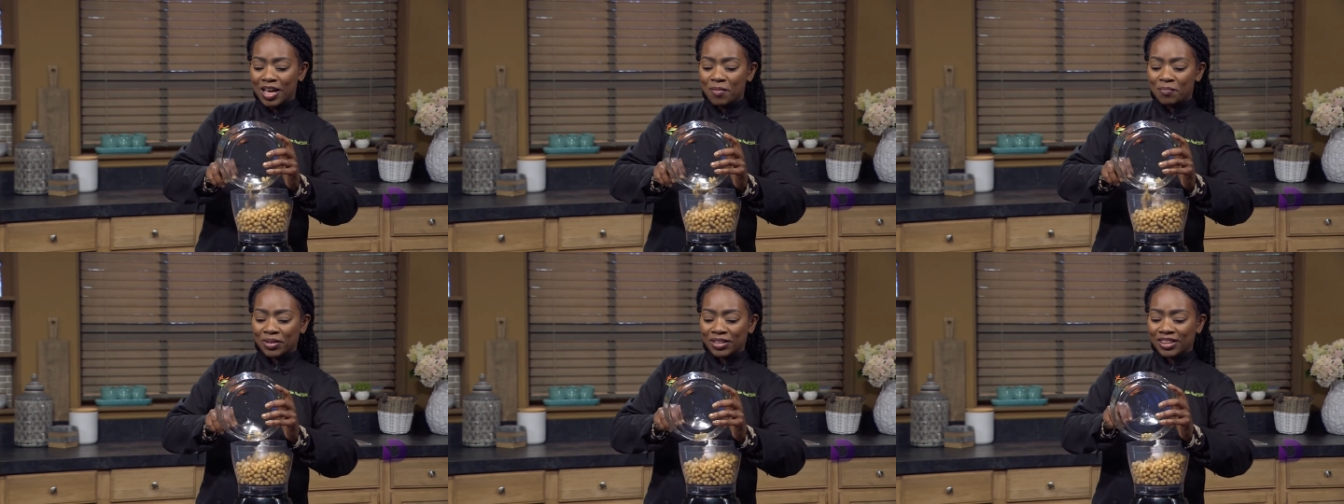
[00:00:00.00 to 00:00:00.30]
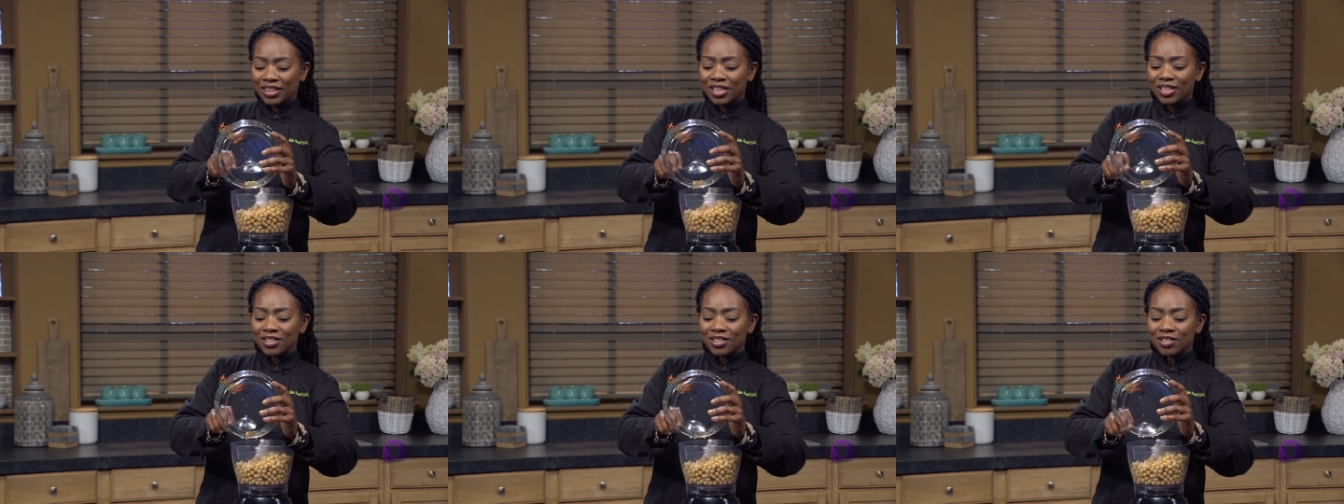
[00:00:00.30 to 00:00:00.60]
But
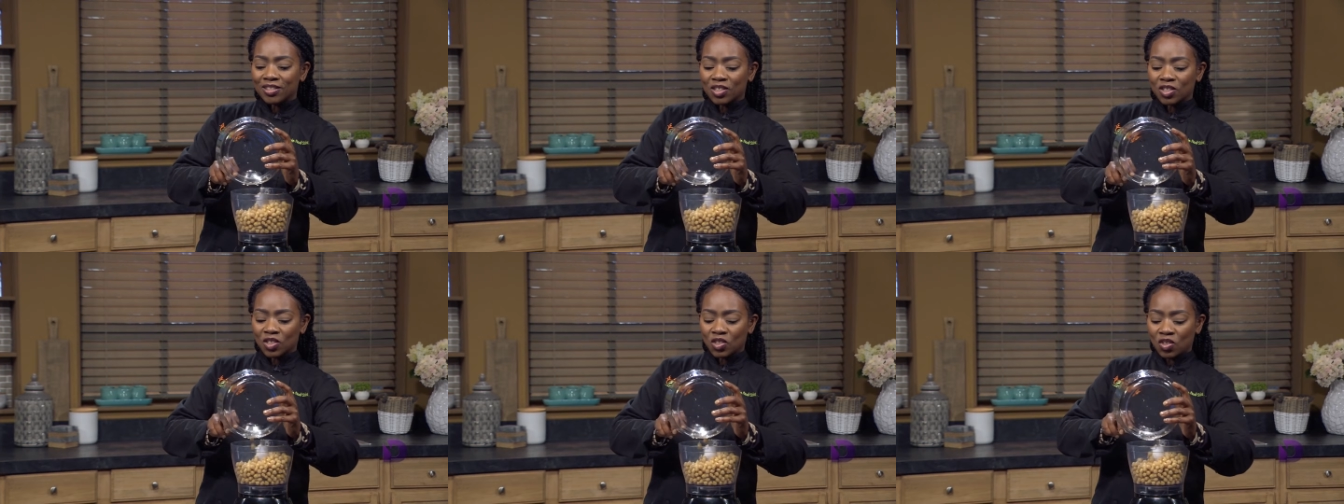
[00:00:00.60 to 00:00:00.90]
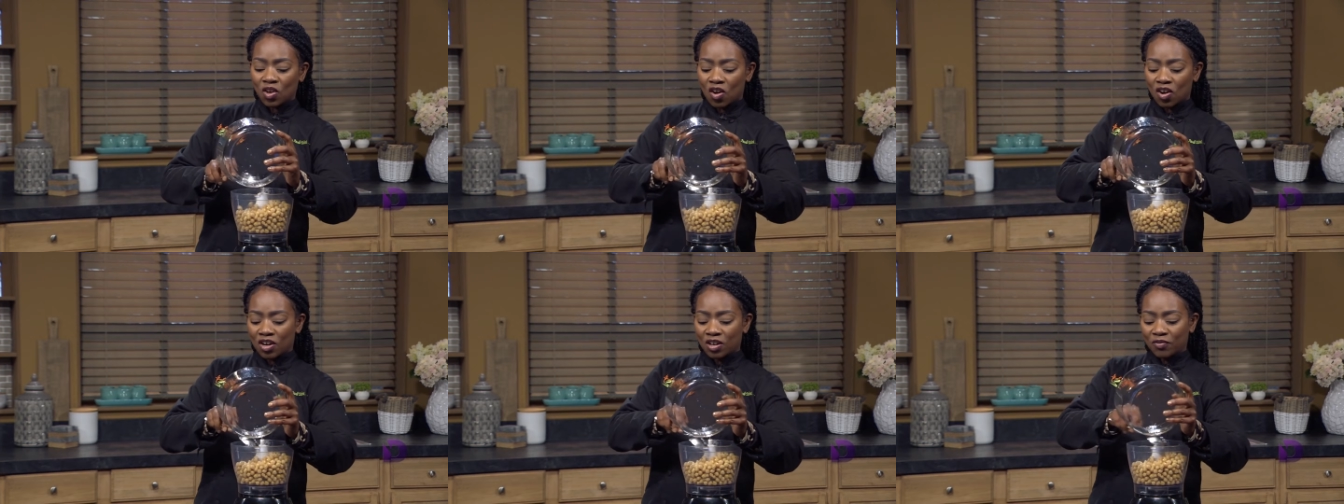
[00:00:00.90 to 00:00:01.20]
this is the
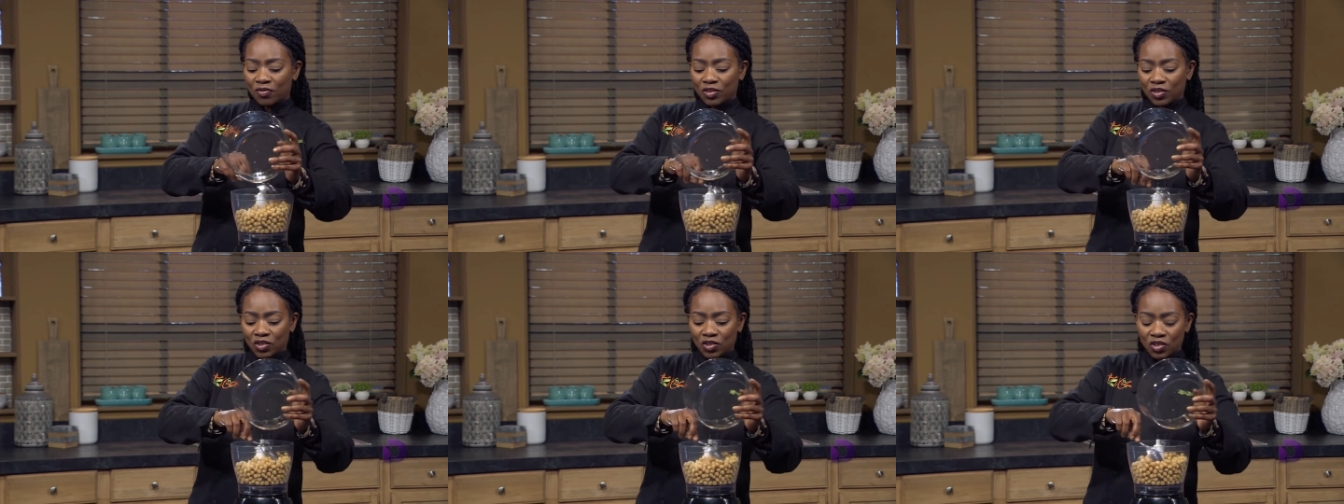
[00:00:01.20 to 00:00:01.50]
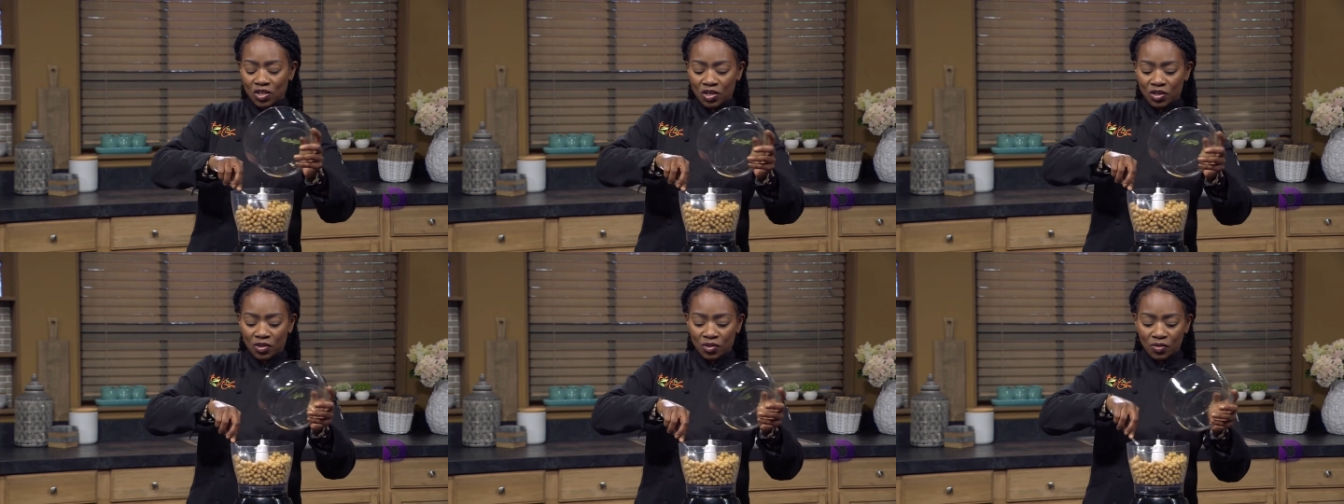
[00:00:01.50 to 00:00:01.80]
star of the
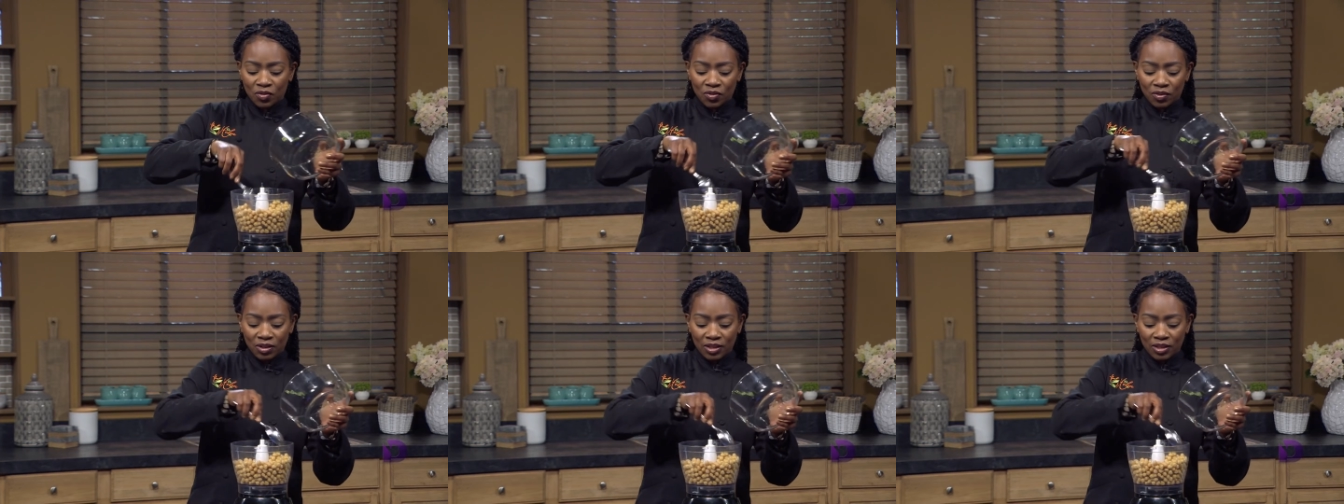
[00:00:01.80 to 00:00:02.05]
show.